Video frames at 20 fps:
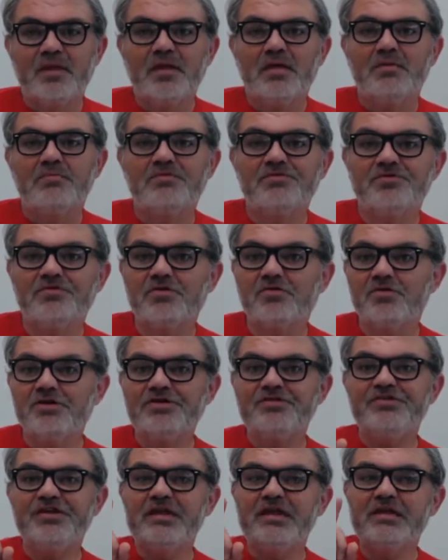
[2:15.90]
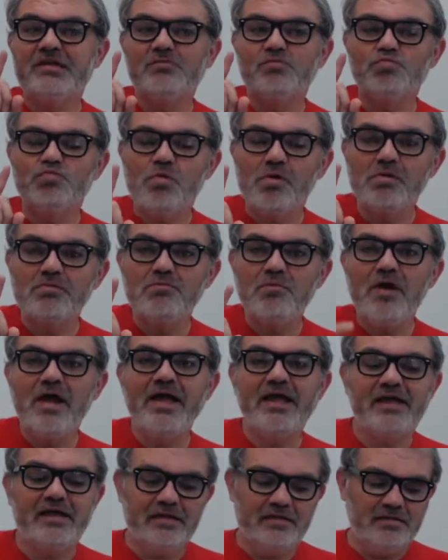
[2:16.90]
but you can only cheat in one
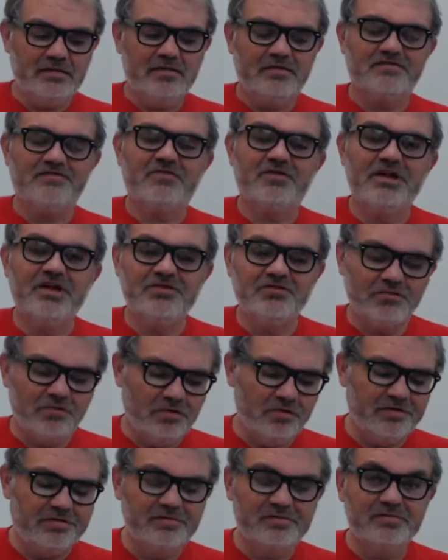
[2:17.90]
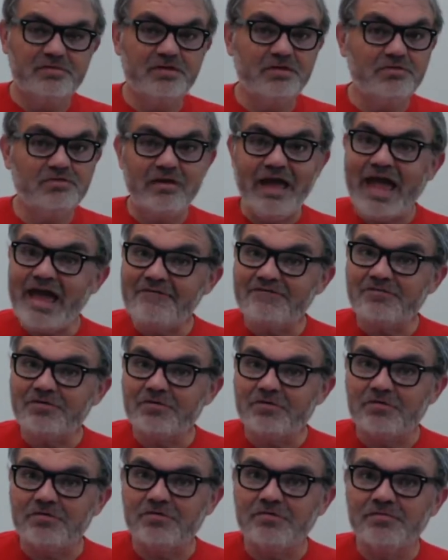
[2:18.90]
way for each one. You don't have
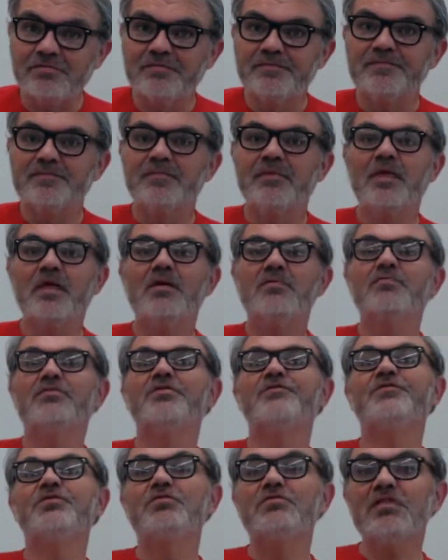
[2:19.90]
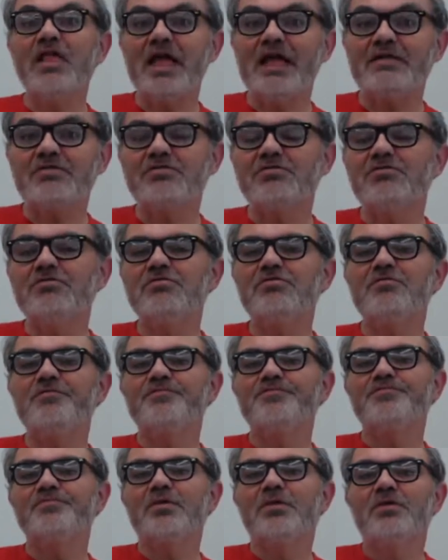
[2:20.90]
to, but if you'd like to,
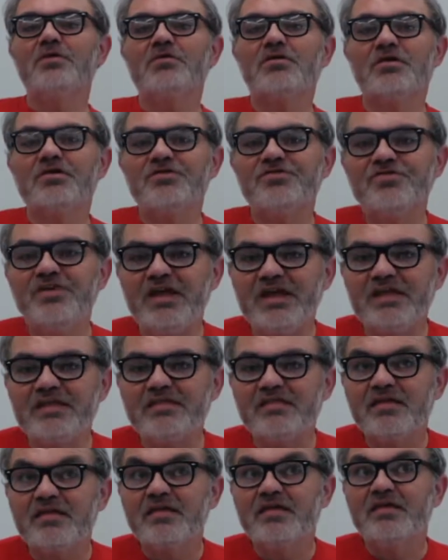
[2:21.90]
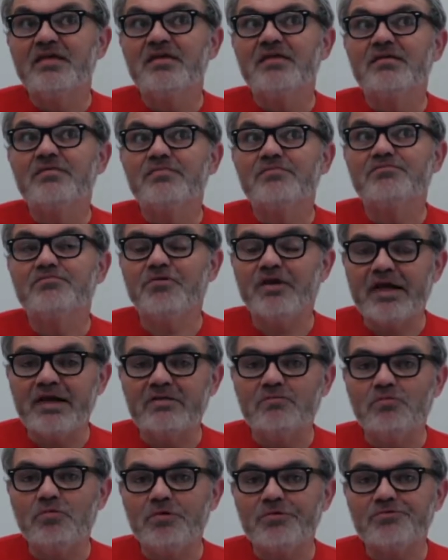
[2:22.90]
you can cheat, break
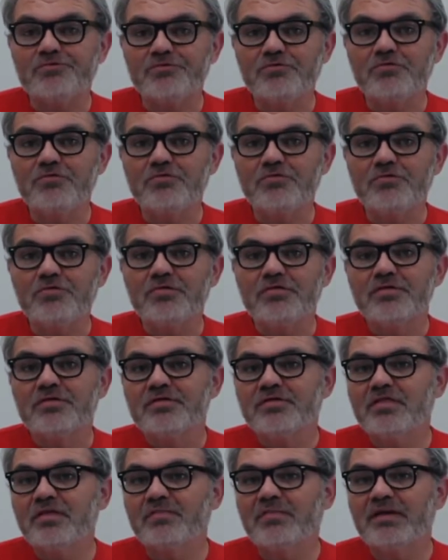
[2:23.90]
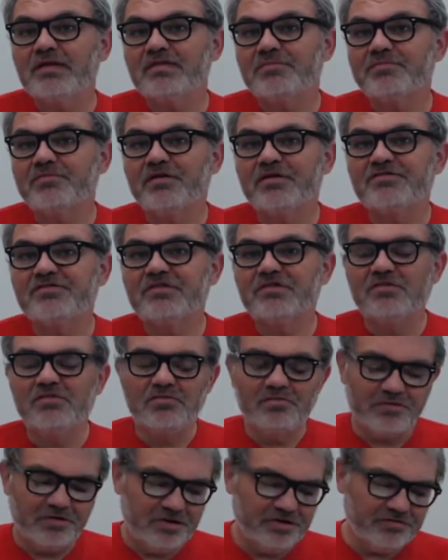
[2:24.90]
one rule to make the project a little
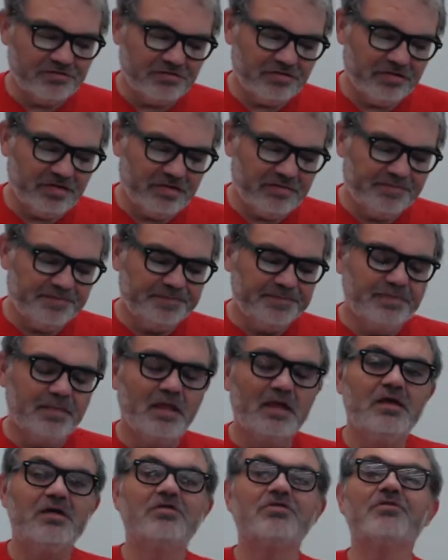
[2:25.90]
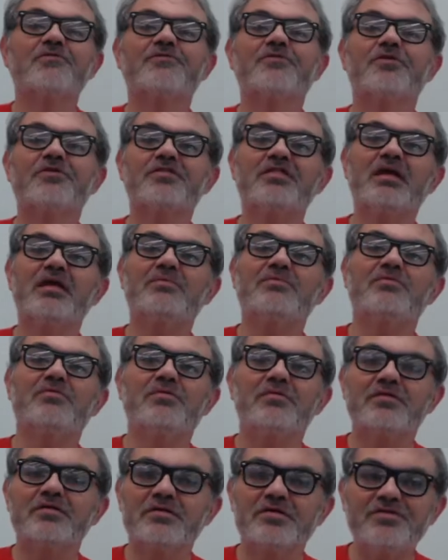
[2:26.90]
more interesting. So for example,
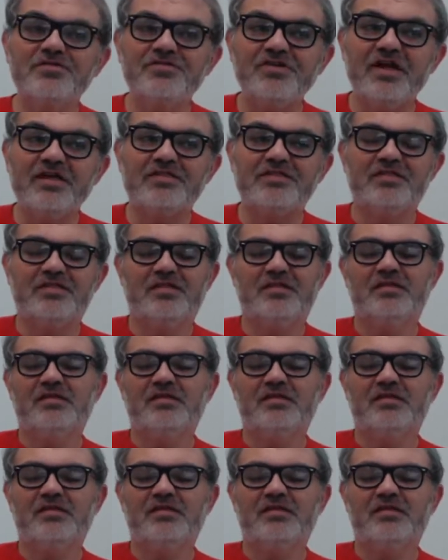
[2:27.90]
congested.